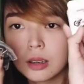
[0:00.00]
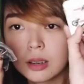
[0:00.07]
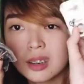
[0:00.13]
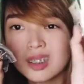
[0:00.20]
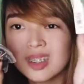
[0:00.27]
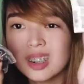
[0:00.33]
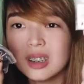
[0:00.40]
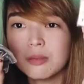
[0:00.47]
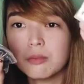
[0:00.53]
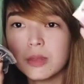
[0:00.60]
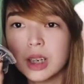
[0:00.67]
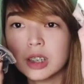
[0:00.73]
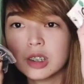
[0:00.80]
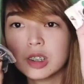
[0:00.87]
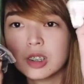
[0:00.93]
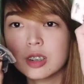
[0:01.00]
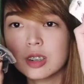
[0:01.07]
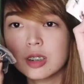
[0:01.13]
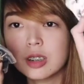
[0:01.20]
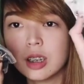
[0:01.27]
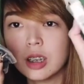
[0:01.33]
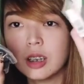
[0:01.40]
there's not much to
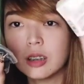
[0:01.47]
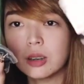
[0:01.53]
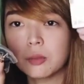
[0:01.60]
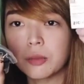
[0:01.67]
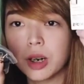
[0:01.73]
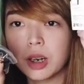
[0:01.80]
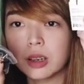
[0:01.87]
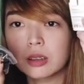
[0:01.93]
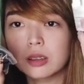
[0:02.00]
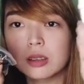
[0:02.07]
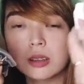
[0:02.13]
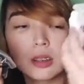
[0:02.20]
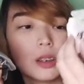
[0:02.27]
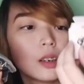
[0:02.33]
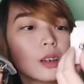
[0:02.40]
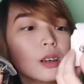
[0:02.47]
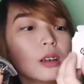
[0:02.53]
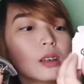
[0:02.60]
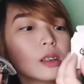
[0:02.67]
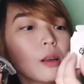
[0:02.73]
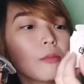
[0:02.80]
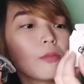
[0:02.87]
see on the box
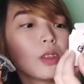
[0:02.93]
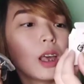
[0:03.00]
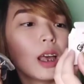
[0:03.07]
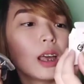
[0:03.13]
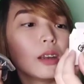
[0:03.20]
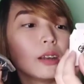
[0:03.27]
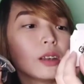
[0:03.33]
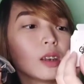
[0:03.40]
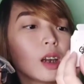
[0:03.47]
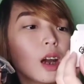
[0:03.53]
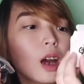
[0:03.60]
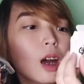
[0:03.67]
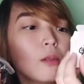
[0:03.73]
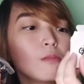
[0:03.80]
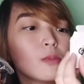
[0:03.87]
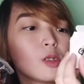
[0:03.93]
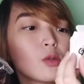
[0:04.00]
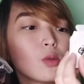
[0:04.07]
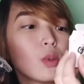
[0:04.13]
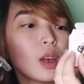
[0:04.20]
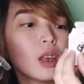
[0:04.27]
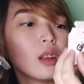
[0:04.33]
except that it comes
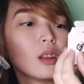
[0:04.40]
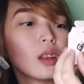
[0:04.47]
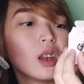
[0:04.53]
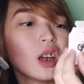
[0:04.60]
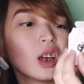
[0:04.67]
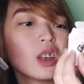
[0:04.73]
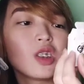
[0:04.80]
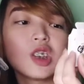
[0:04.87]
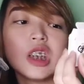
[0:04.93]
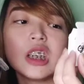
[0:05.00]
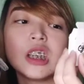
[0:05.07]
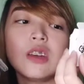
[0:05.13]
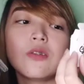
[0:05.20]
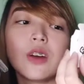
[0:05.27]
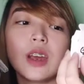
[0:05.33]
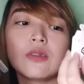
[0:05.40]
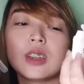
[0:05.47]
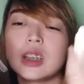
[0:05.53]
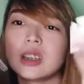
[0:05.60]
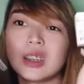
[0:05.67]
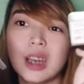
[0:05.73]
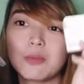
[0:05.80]
with a Nugget GT
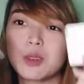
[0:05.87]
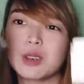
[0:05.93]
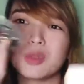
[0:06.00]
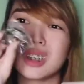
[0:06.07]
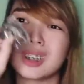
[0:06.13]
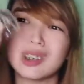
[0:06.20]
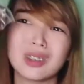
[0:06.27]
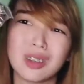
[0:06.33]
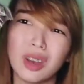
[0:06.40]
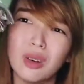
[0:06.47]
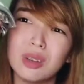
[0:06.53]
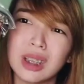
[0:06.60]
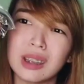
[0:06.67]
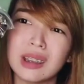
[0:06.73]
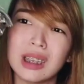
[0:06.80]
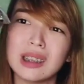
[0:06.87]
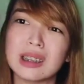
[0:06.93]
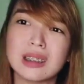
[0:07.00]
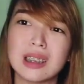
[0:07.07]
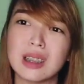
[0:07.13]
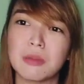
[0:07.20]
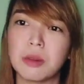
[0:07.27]
510 adapter, which is the only thing
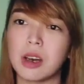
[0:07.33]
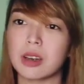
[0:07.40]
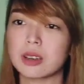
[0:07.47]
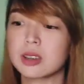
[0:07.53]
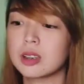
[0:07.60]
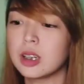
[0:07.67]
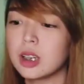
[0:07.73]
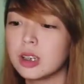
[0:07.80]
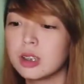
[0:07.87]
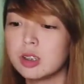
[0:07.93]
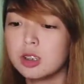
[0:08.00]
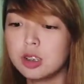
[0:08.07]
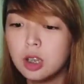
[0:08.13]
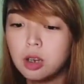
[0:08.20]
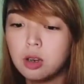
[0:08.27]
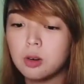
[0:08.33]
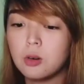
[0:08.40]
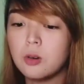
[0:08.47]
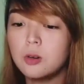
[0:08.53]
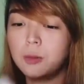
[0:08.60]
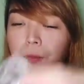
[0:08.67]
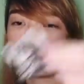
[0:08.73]
that's in the box.
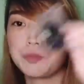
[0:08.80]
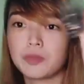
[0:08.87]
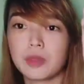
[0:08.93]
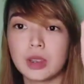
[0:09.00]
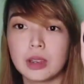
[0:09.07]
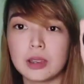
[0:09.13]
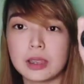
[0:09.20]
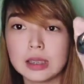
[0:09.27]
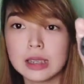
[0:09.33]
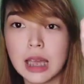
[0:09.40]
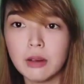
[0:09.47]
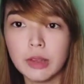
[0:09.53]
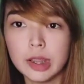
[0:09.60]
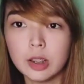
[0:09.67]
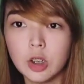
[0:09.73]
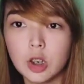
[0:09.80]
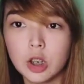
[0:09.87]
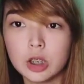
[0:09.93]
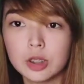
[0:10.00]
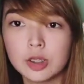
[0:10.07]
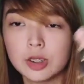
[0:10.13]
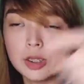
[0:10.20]
So this is how it
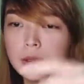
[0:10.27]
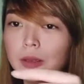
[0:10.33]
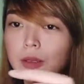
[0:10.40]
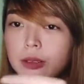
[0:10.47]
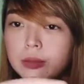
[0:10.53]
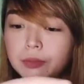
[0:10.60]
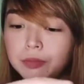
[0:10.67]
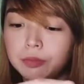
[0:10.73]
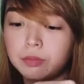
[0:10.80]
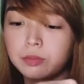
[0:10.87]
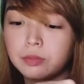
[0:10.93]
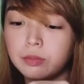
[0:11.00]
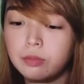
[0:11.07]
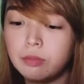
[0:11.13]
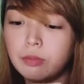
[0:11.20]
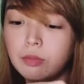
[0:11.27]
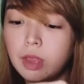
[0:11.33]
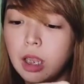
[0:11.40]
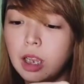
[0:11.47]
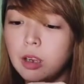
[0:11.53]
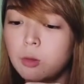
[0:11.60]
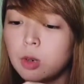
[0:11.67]
looks.
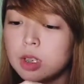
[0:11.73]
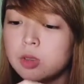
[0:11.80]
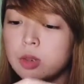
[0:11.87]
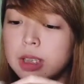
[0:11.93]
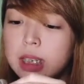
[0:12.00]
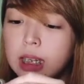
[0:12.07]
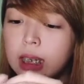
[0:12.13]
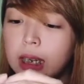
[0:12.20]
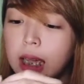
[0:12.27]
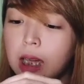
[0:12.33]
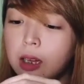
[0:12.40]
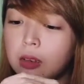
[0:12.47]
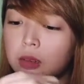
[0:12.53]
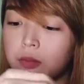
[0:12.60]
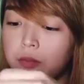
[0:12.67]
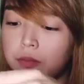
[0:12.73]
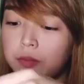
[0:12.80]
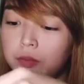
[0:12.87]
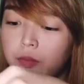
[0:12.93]
And once we take it out,